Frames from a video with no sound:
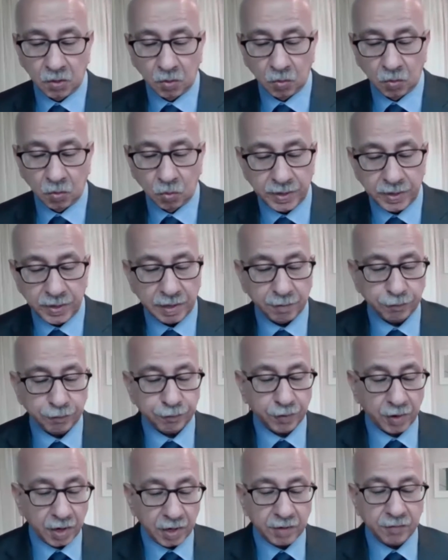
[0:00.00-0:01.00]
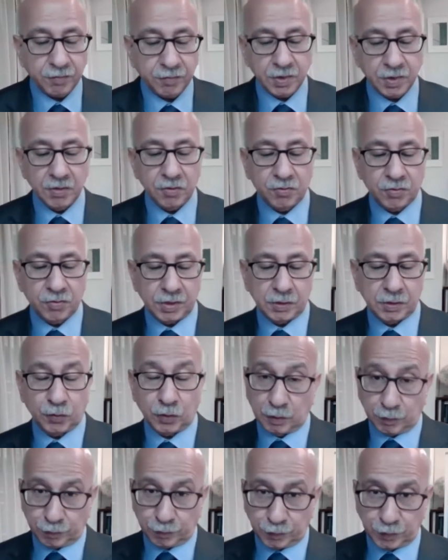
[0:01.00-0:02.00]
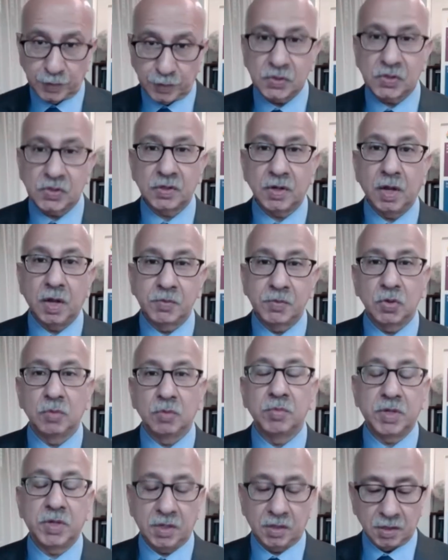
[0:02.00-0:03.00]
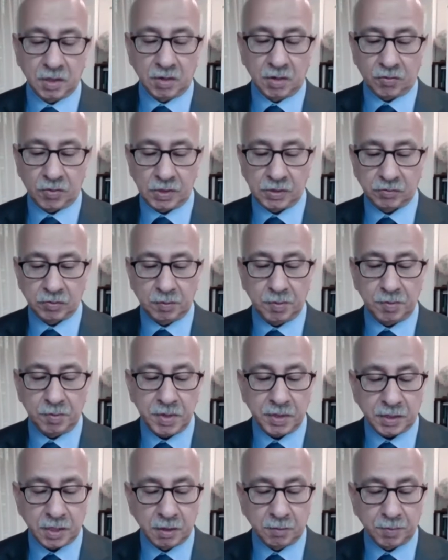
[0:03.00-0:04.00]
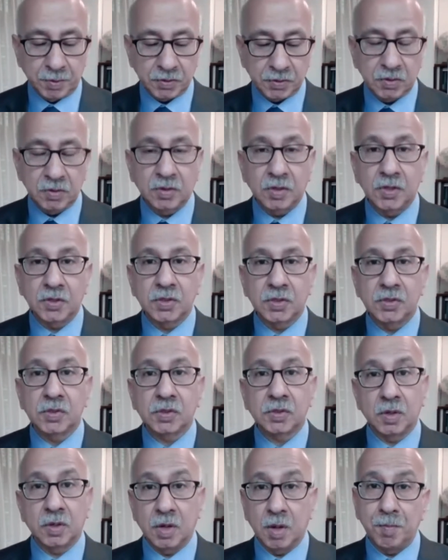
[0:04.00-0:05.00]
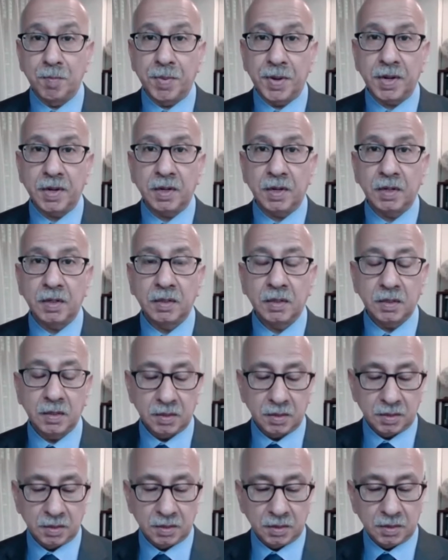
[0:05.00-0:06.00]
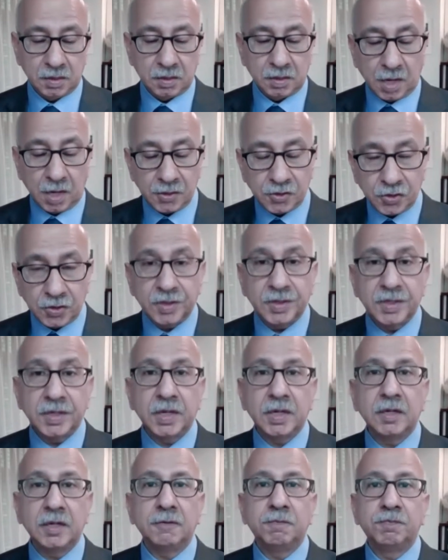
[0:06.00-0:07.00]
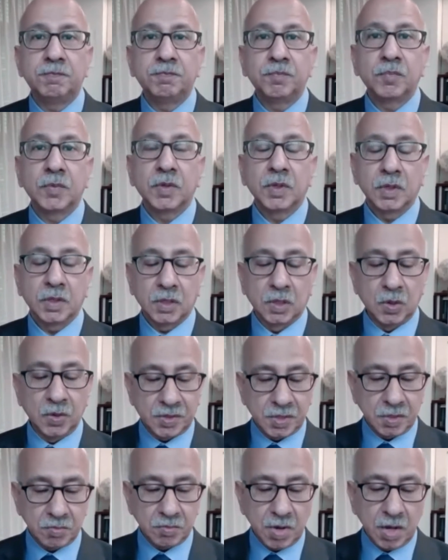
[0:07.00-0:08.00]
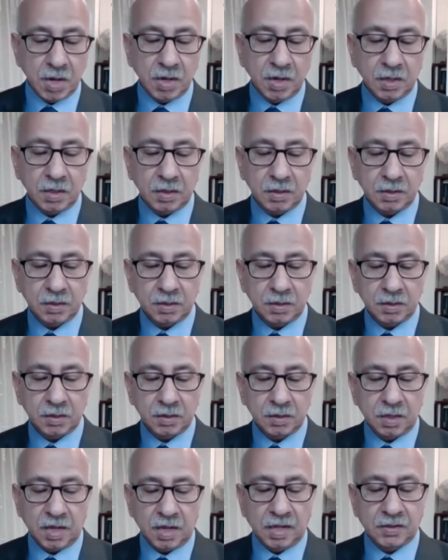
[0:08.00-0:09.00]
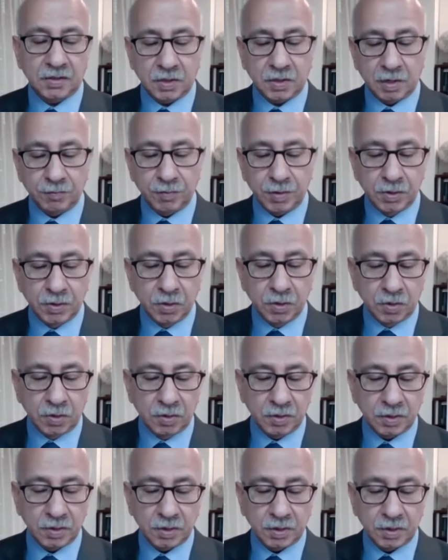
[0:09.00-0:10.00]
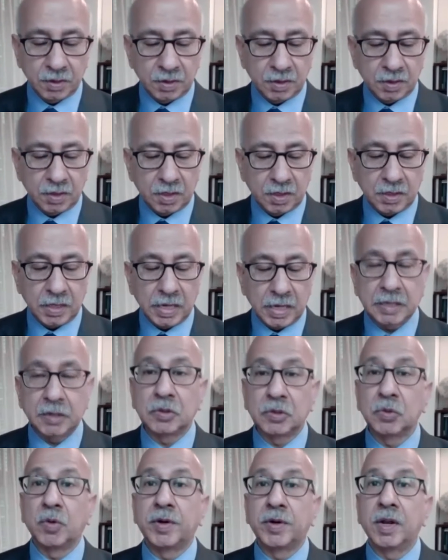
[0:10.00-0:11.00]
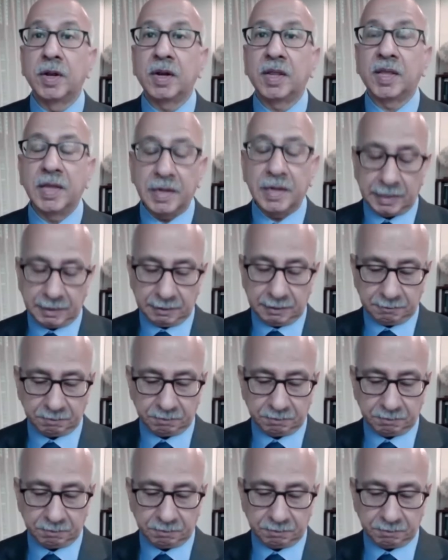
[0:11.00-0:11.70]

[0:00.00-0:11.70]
we have five countries. For the first time, so many countries will be making presentations: Colombia, Nigeria, Guatemala, El Salvador, and Equatorial Guinea.